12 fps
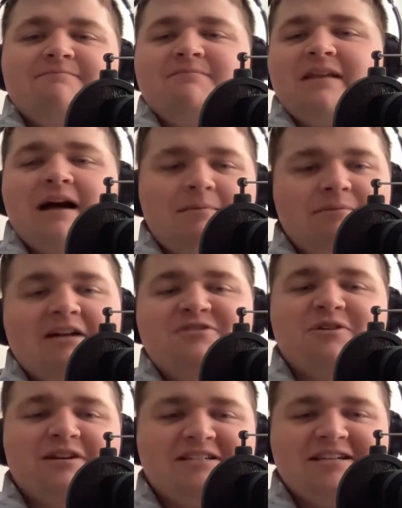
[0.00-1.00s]
I'm not
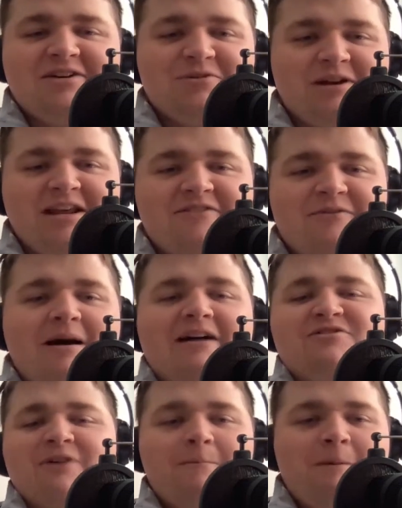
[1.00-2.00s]
trying to single any of them out,
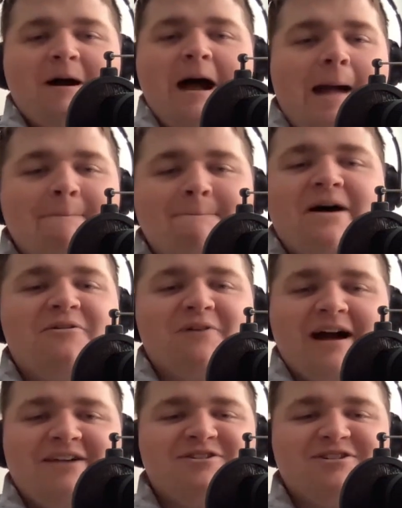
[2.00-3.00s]
so I better
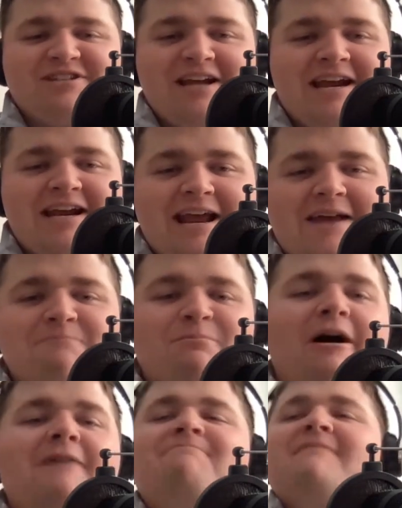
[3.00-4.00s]
not just say a name,
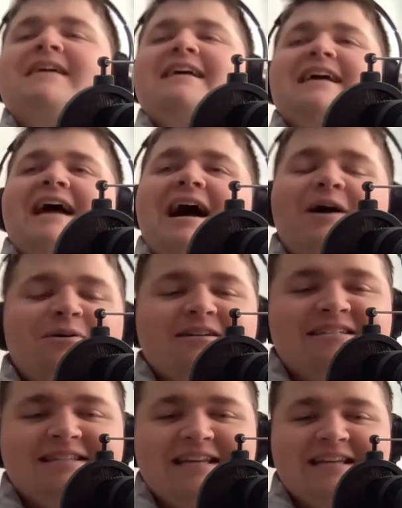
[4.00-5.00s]
but how
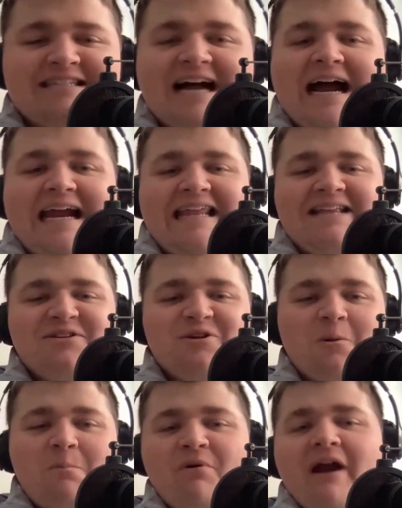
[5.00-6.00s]
is it that tiny
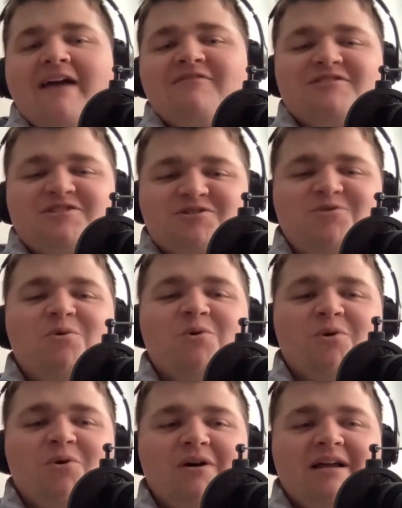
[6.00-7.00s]
little private
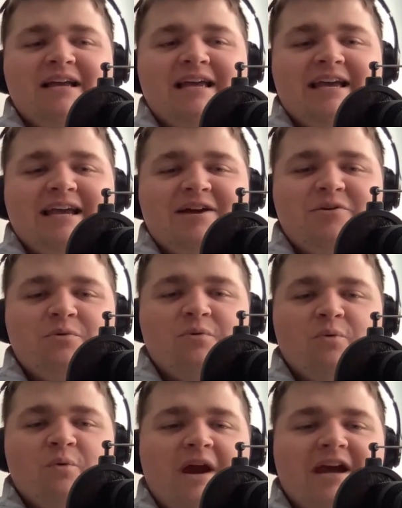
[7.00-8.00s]
school in
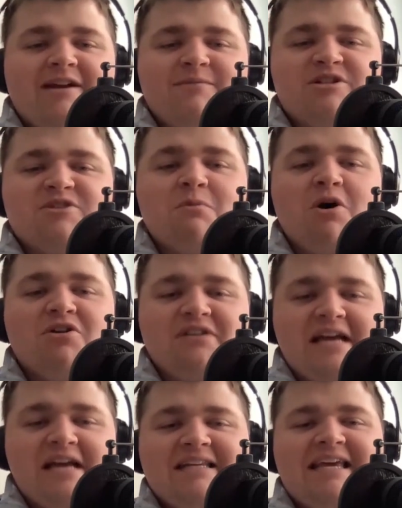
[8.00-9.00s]
random small
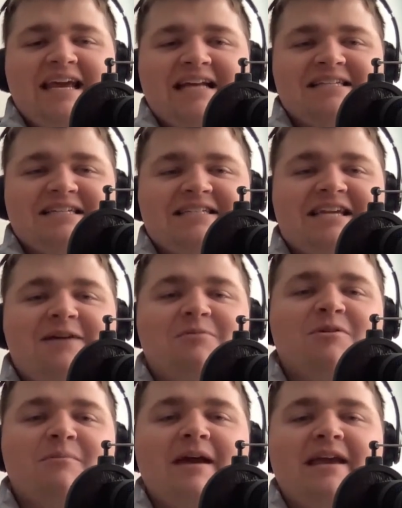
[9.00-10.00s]
town Kansas is able
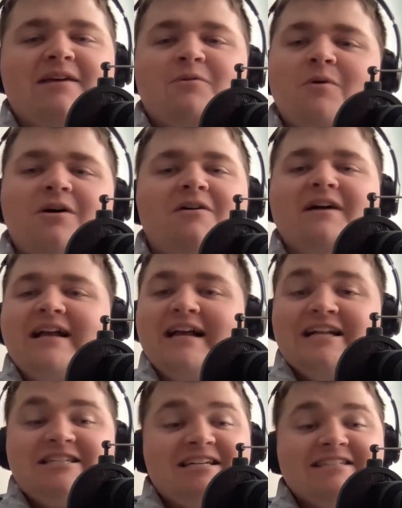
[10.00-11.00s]
to make it? Well,
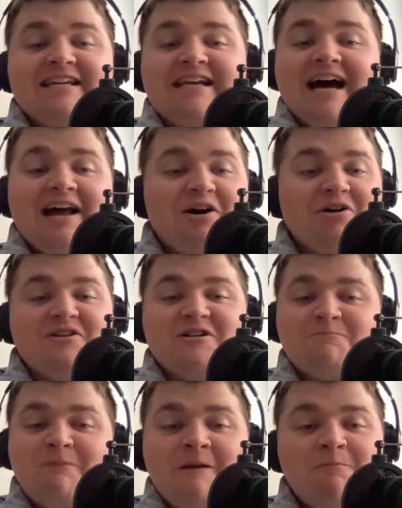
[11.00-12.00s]
it's because they got all these
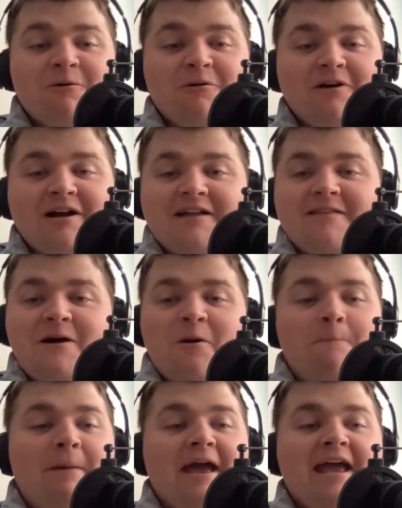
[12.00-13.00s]
people that are
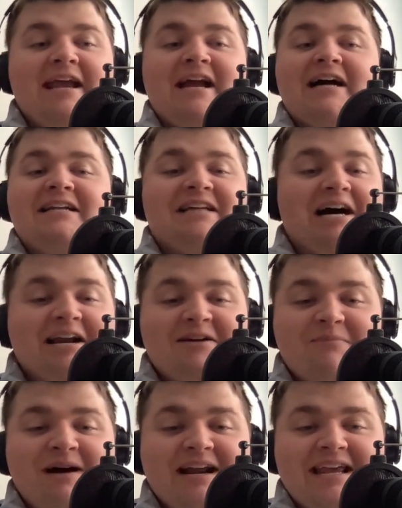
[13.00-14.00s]
paying a ton of
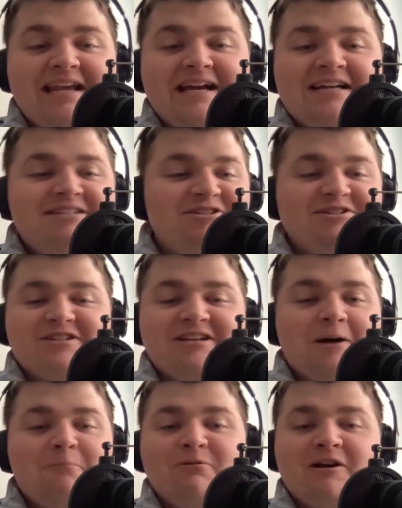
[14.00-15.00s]
money just to
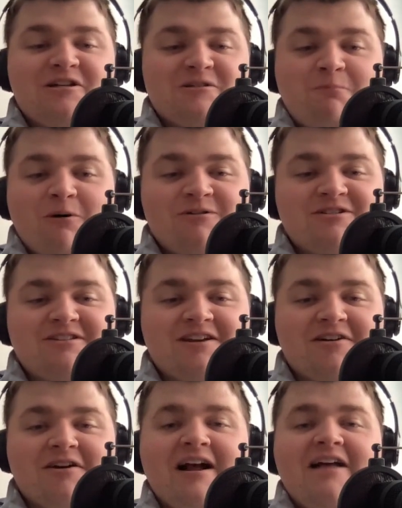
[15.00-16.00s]
come play sports
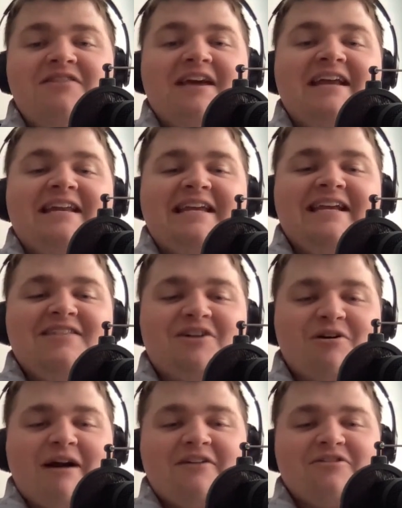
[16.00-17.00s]
there. They need their
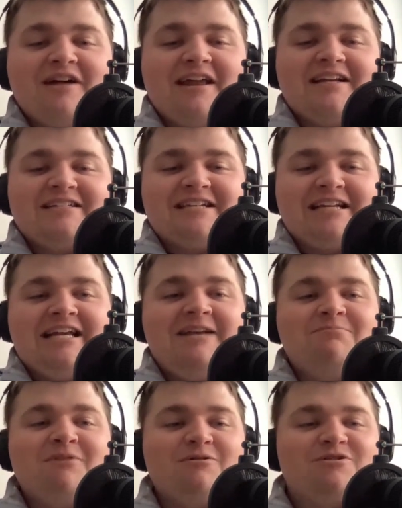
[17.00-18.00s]
athletics to keep
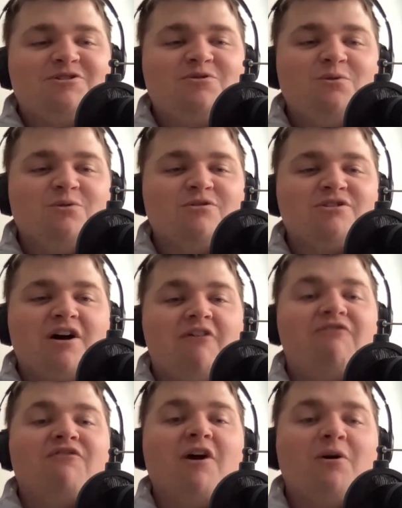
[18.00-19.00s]
those schools
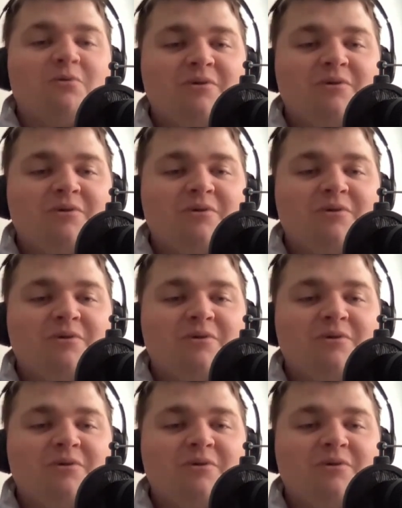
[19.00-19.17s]
afloat.